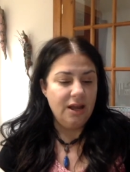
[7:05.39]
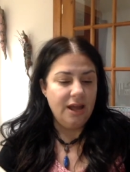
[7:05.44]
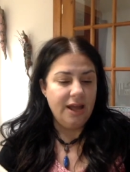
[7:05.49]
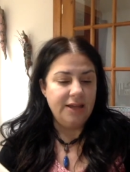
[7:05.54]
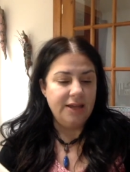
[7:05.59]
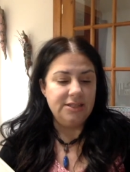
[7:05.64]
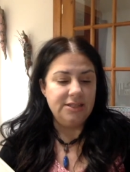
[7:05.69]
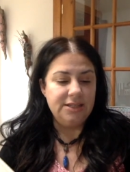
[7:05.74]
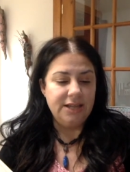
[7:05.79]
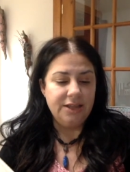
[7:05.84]

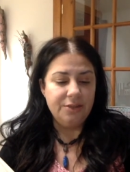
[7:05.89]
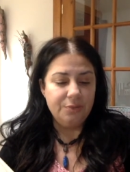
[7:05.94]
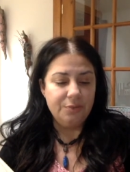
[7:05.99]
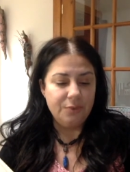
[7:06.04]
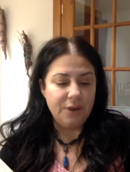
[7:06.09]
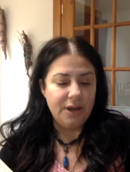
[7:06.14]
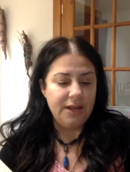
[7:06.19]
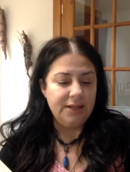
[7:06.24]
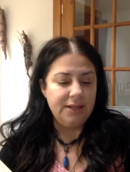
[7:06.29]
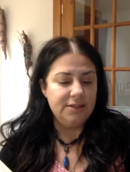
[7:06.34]
and death
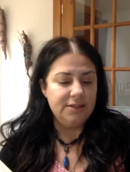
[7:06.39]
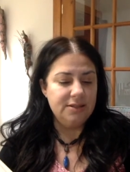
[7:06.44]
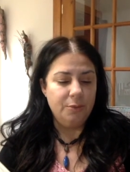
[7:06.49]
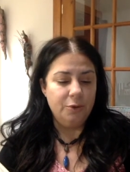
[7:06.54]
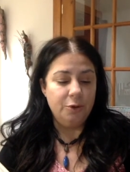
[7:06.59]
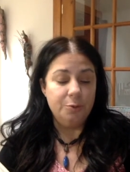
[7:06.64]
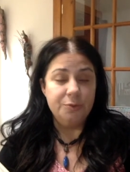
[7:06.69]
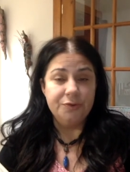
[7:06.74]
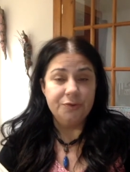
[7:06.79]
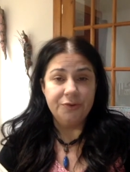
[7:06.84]
rites,
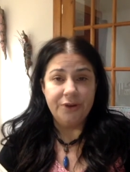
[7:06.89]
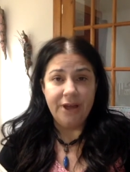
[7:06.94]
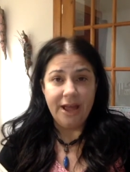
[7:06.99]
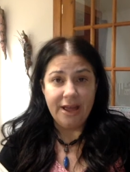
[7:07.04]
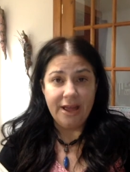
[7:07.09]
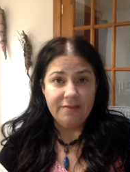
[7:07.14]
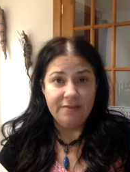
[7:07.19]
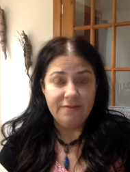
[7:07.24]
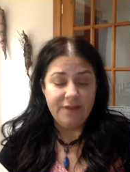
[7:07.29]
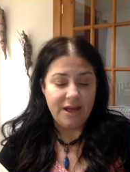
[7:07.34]
herbs for
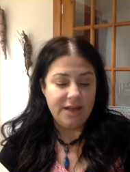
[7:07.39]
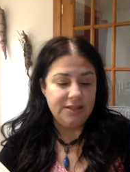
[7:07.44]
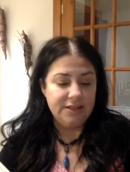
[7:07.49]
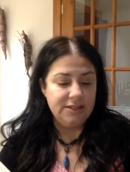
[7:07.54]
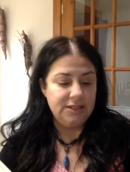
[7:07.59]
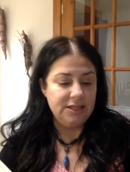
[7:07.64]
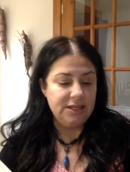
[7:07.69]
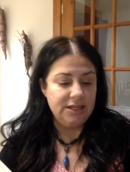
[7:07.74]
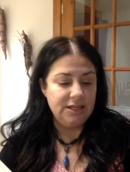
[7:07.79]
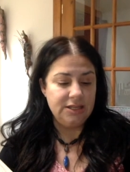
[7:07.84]
hand
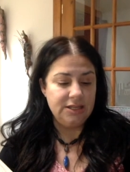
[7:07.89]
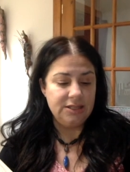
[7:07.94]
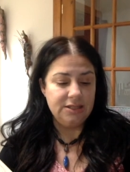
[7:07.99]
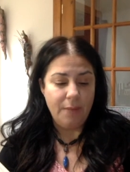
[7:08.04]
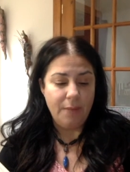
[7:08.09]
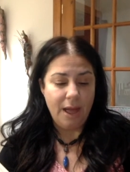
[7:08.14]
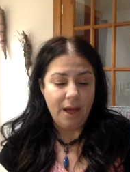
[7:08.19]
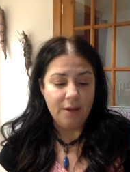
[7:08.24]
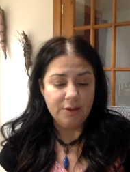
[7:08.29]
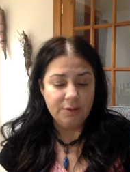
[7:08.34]
fastings,
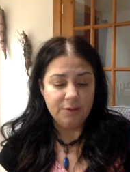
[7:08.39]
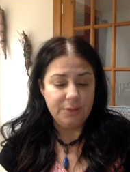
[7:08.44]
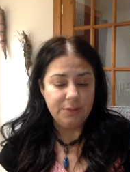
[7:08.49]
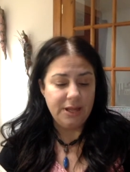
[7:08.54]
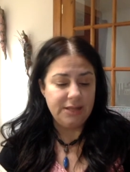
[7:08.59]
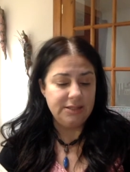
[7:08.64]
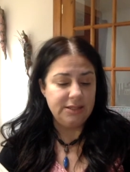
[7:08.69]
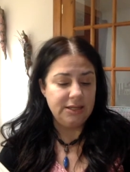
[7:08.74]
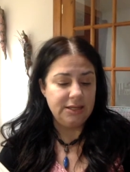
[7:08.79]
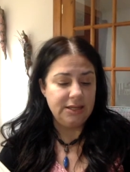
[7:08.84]
house
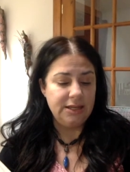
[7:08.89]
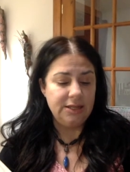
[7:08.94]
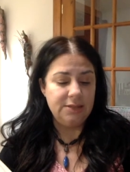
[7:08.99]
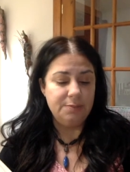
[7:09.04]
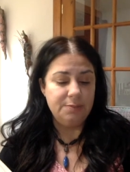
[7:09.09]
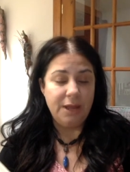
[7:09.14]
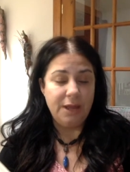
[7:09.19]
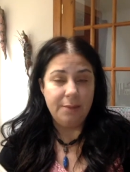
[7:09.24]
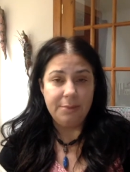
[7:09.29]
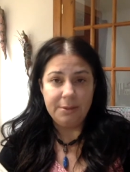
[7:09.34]
blessings,
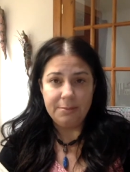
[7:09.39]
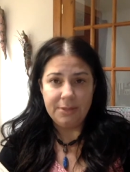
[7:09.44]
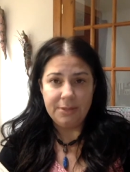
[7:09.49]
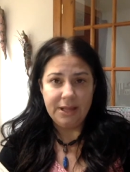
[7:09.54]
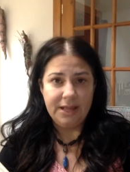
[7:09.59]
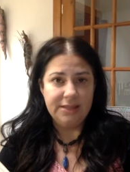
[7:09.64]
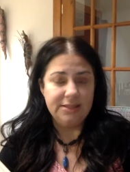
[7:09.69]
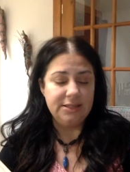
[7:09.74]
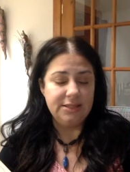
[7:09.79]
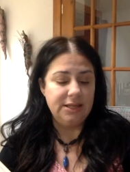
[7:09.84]
baby
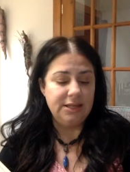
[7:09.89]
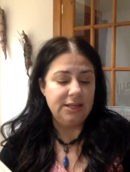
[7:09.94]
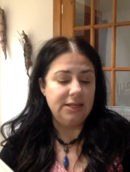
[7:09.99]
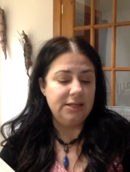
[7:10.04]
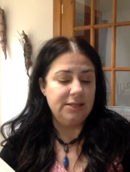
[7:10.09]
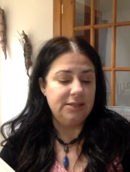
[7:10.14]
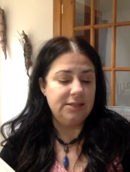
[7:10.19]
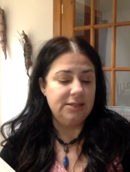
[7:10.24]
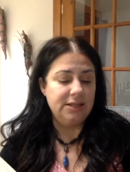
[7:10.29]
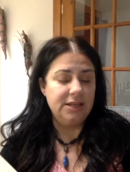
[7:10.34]

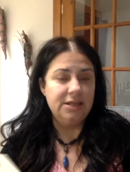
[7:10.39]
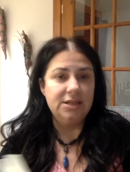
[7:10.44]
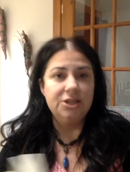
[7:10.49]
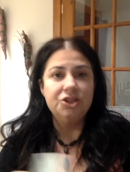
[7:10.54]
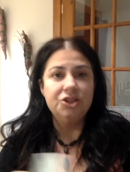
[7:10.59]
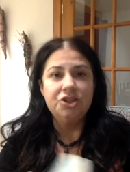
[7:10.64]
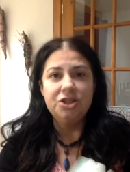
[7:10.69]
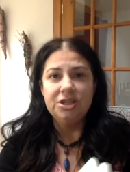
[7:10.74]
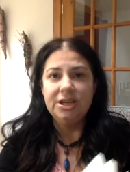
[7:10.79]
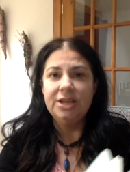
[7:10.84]
blessings,
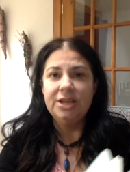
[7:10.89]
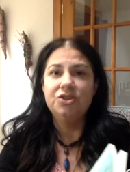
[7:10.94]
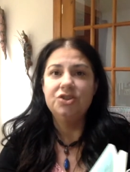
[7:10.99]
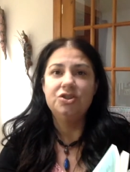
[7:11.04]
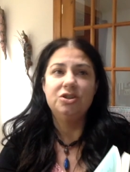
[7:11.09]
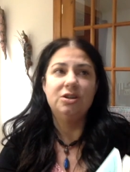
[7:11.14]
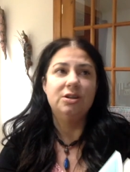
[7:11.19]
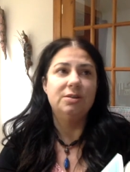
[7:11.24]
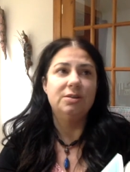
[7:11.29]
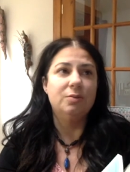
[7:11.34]

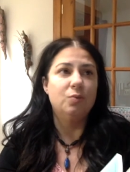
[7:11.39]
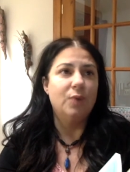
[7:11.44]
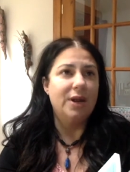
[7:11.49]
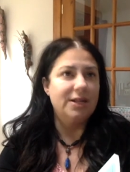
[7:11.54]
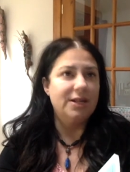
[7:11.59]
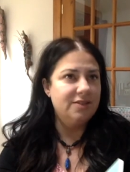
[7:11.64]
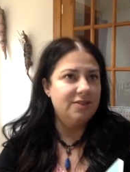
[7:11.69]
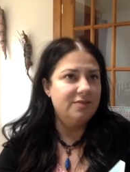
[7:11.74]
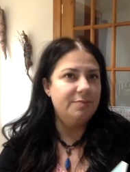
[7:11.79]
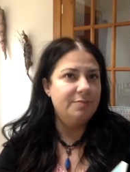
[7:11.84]
initiation,
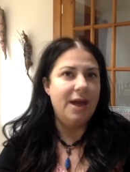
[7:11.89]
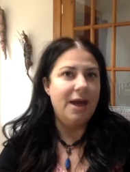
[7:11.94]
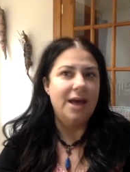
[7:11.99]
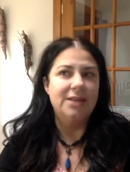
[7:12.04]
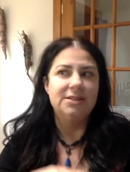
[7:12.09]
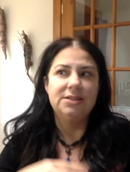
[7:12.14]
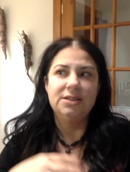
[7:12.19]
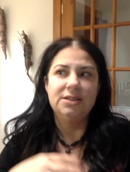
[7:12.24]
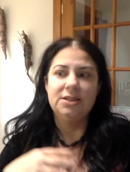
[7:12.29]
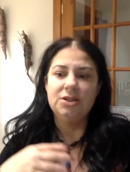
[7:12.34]
rites of
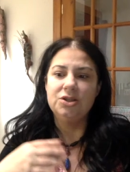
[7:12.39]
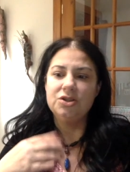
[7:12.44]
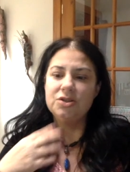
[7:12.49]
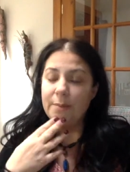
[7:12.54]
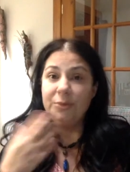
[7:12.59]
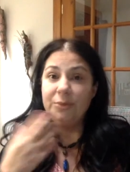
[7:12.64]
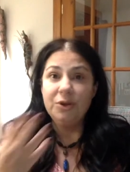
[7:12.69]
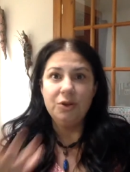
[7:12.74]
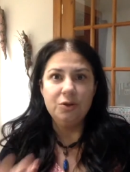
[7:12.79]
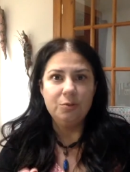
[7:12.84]
passage,
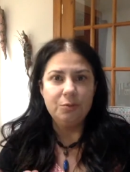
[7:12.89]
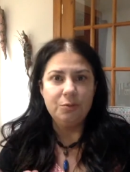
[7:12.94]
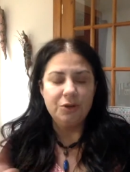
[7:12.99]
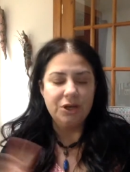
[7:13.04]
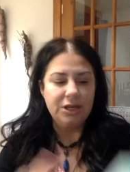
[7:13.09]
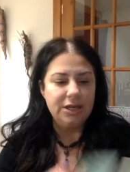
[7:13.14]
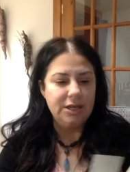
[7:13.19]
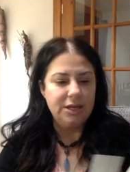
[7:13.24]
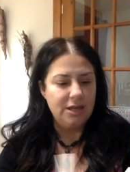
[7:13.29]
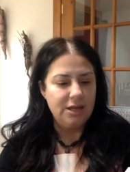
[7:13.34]

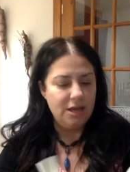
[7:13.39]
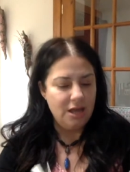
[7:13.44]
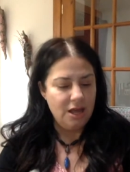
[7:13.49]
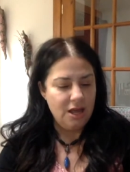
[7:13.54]
puberty.